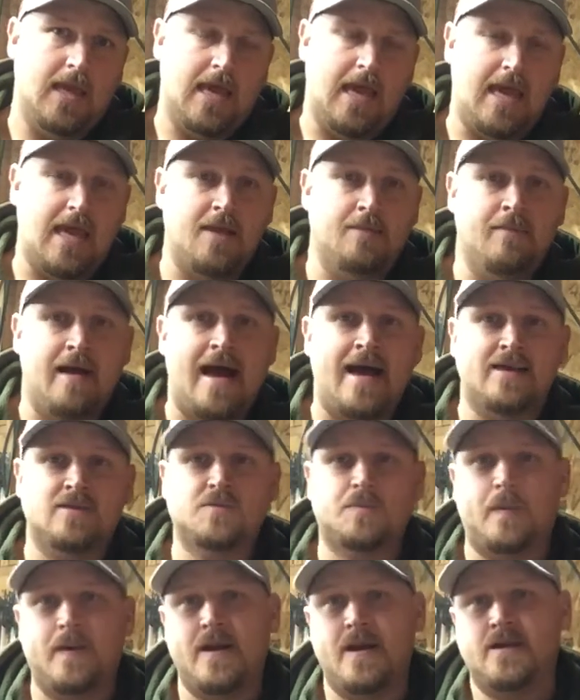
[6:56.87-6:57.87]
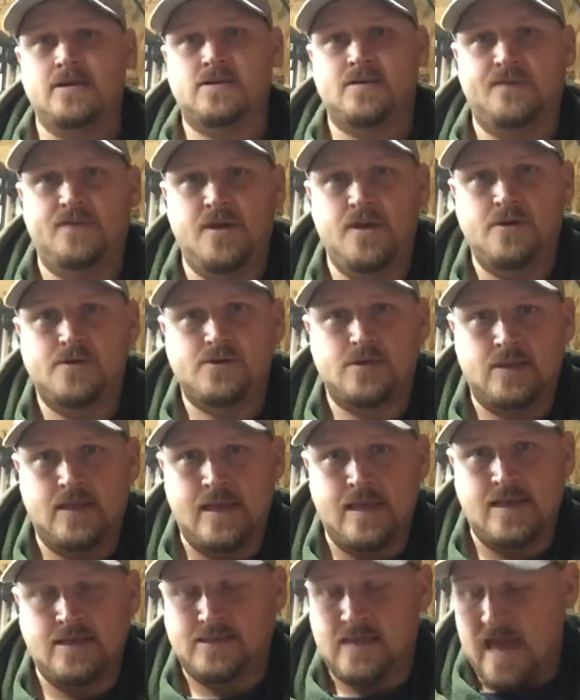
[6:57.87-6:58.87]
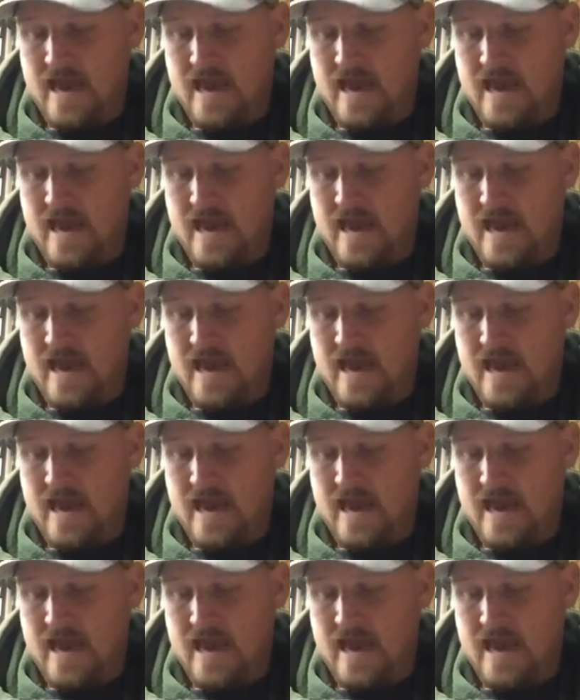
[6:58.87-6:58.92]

in my experience of using these